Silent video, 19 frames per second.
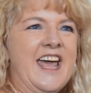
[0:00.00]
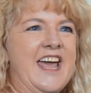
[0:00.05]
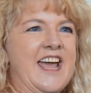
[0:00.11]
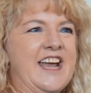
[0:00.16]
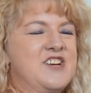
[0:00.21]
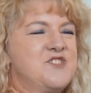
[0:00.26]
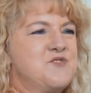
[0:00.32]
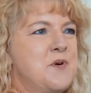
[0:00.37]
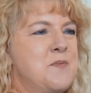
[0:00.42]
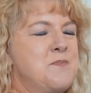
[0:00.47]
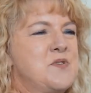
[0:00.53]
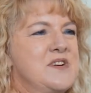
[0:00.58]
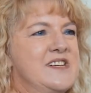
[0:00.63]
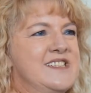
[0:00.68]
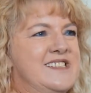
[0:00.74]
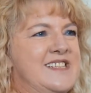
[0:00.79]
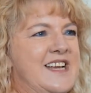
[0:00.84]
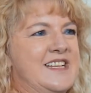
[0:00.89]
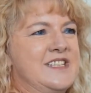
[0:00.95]
it
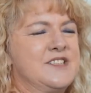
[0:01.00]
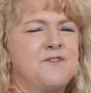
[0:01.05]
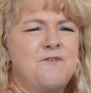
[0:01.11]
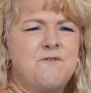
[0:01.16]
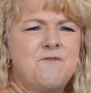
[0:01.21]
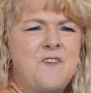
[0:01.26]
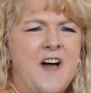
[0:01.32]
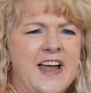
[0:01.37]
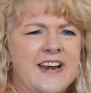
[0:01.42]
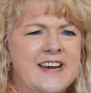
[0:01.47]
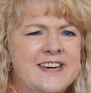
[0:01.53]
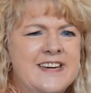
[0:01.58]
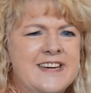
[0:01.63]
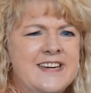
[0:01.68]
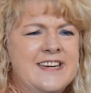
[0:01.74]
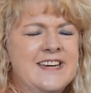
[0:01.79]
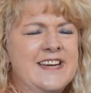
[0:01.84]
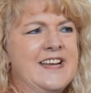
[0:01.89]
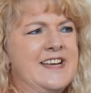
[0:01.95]
represents fun,